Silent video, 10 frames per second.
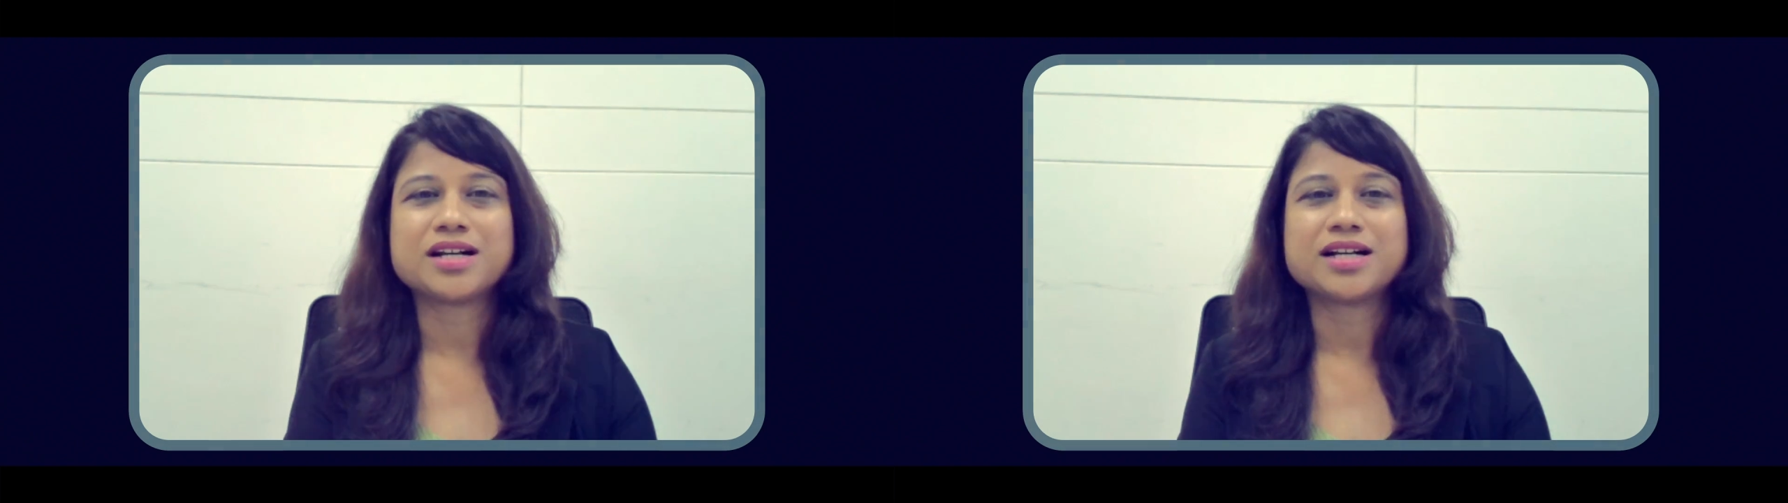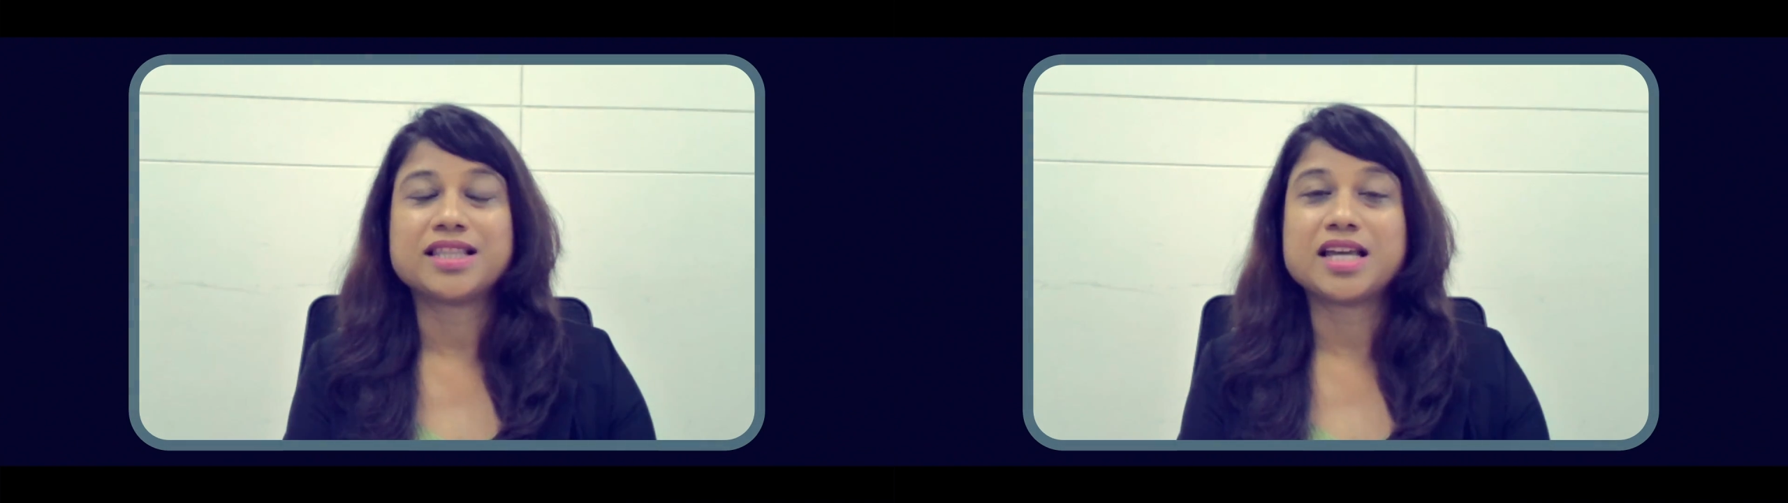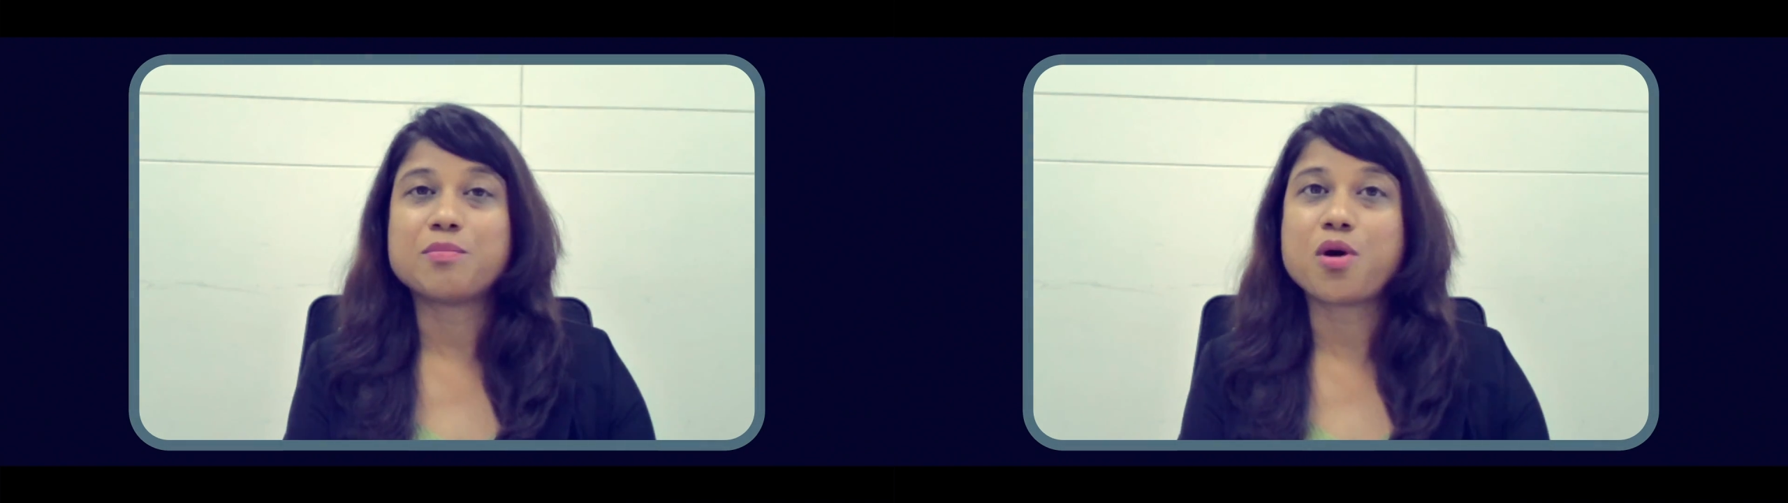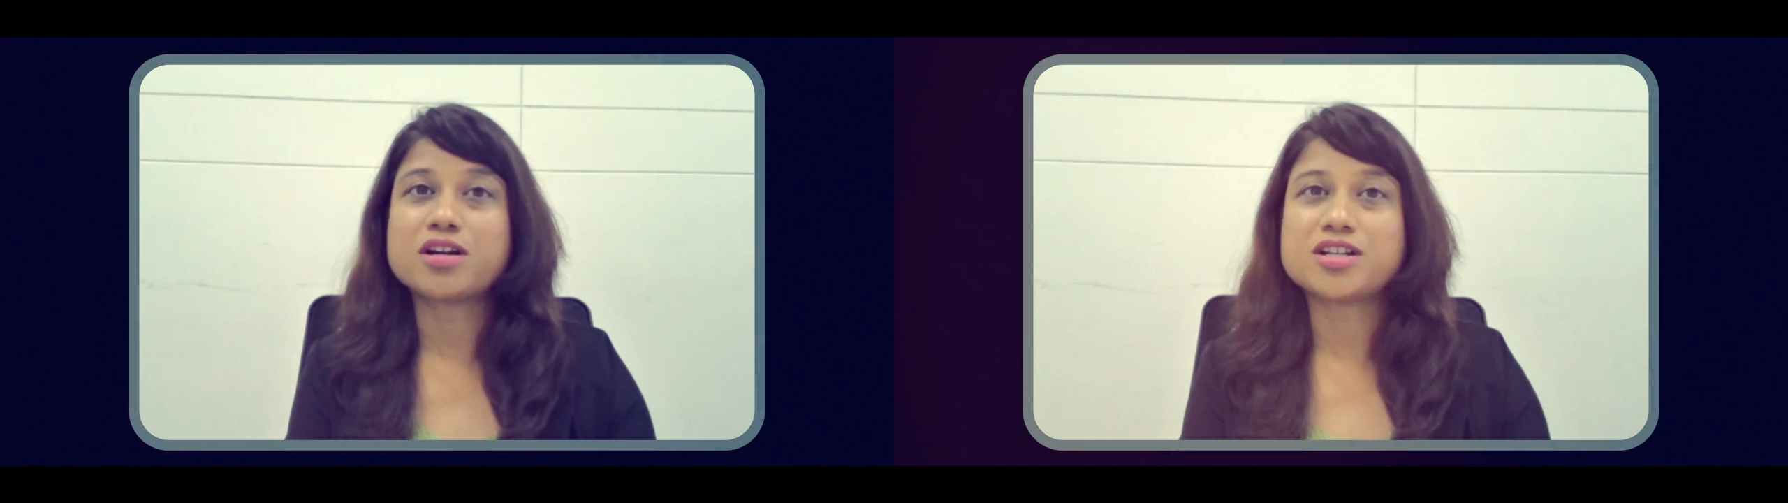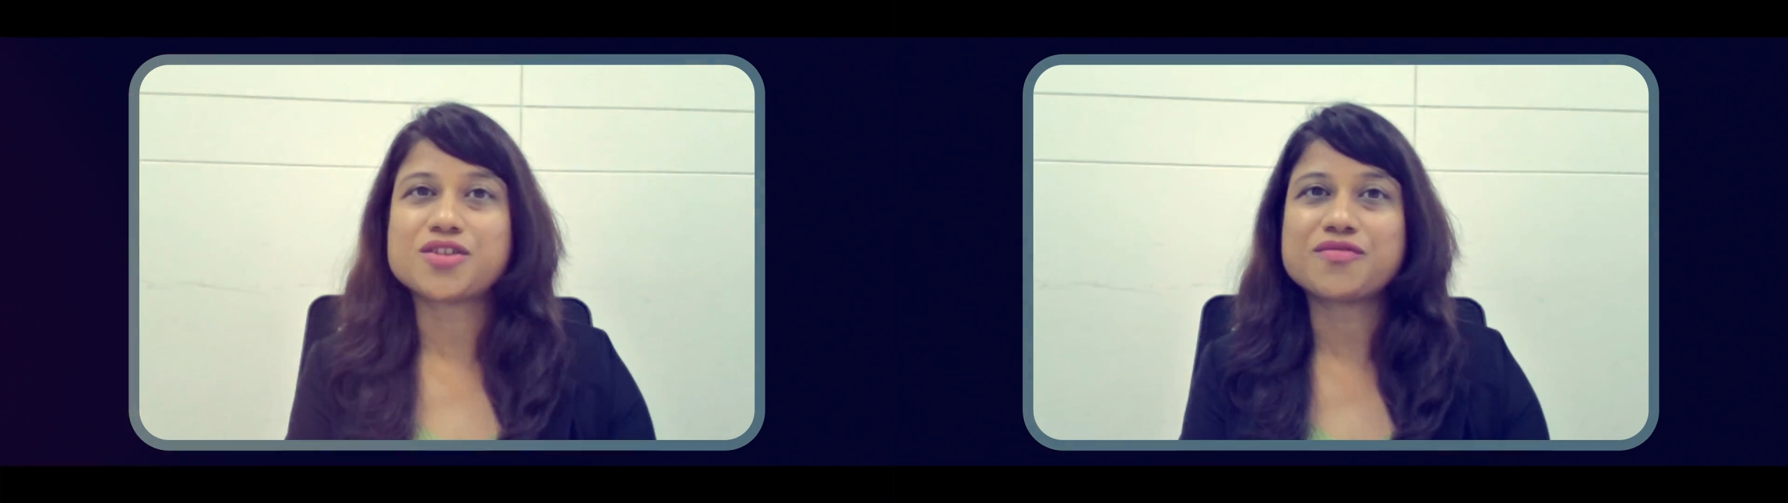the
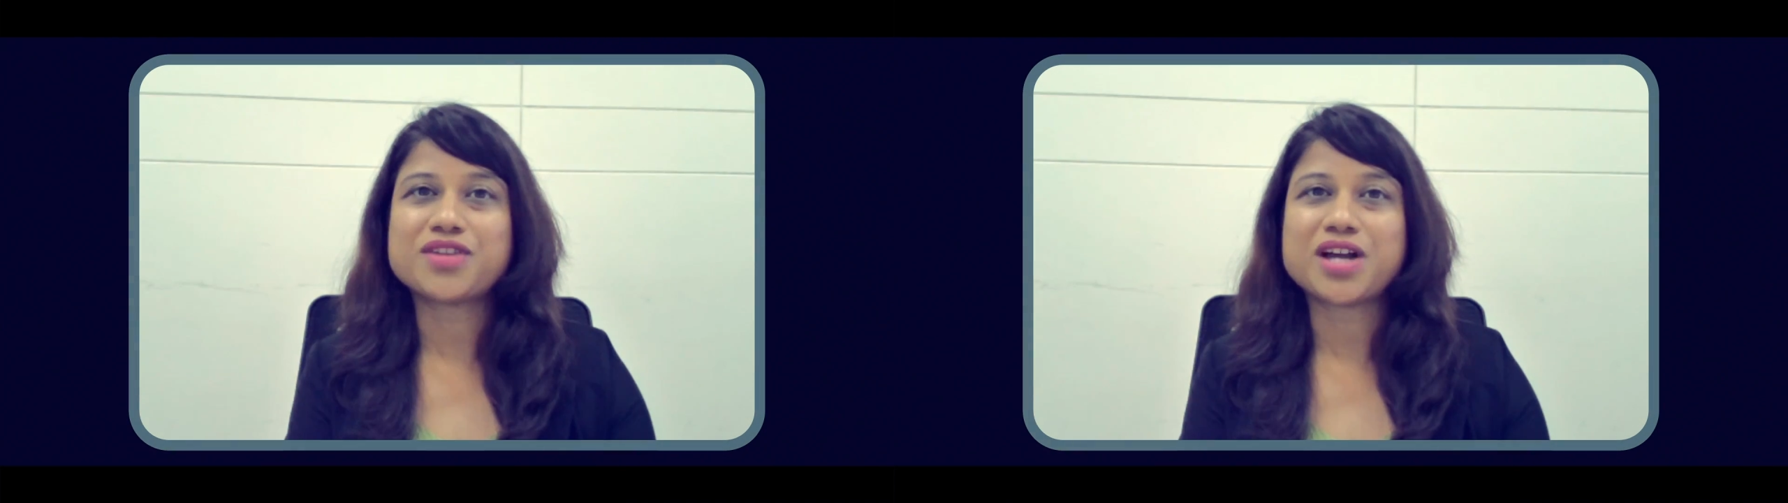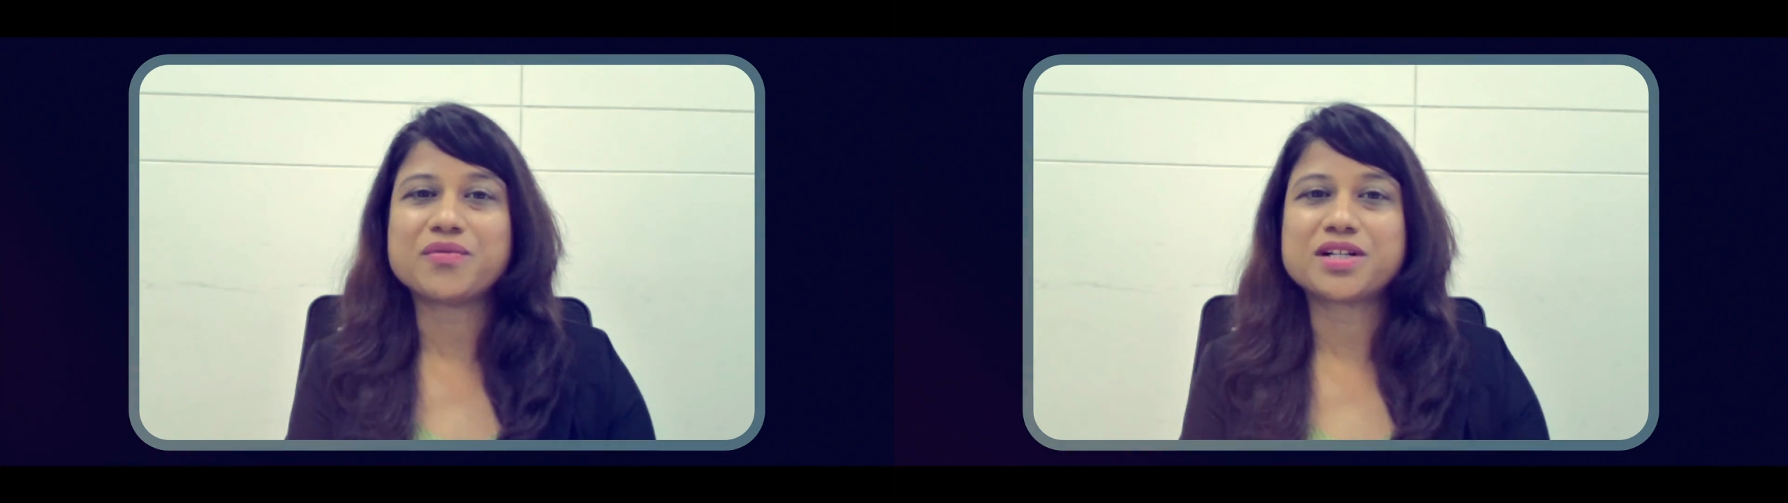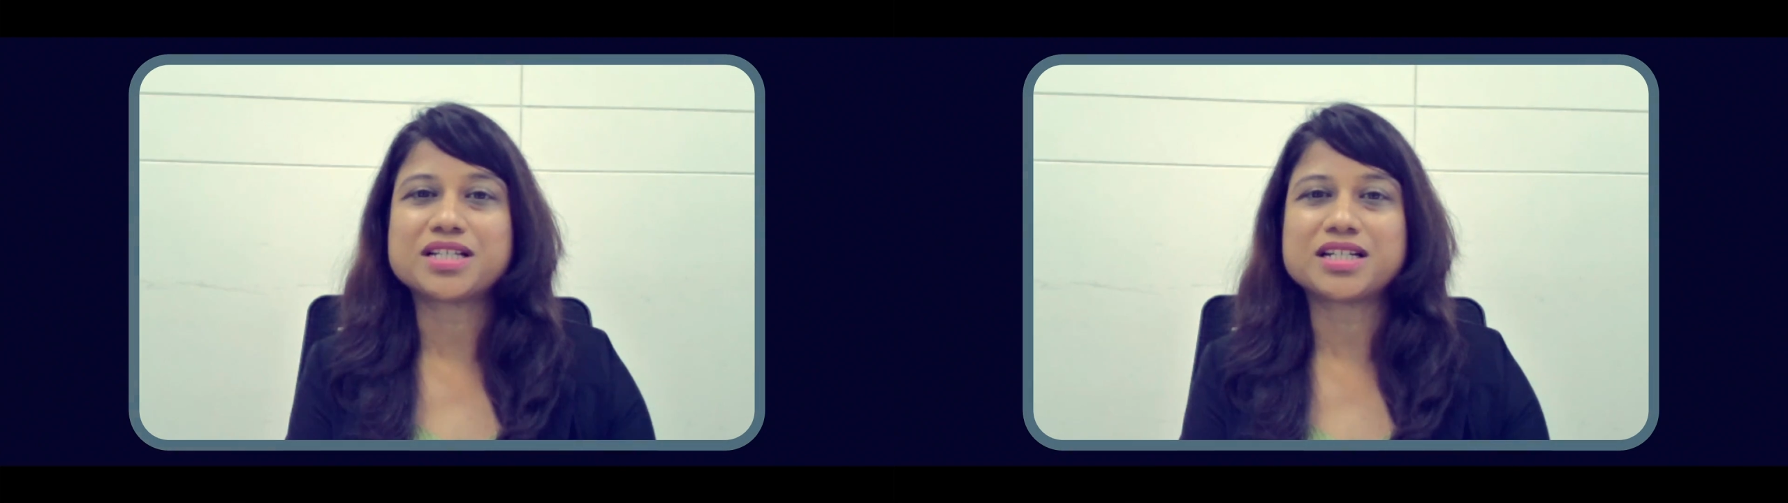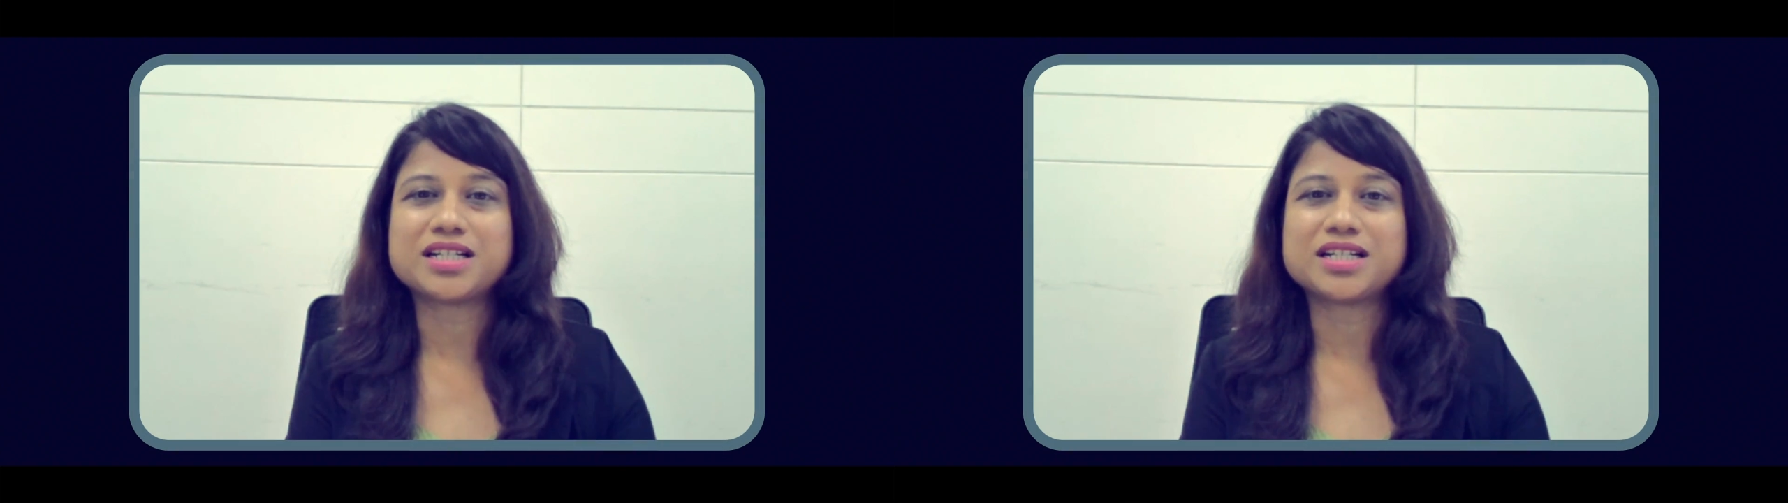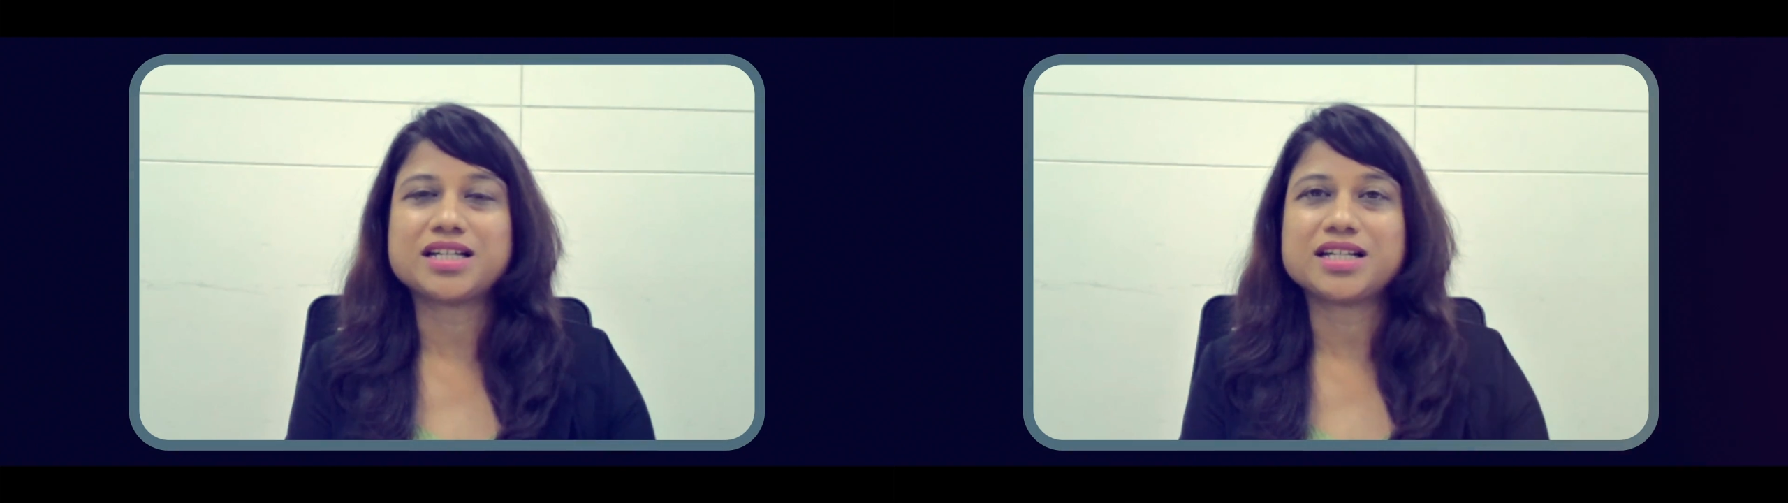importance of diversity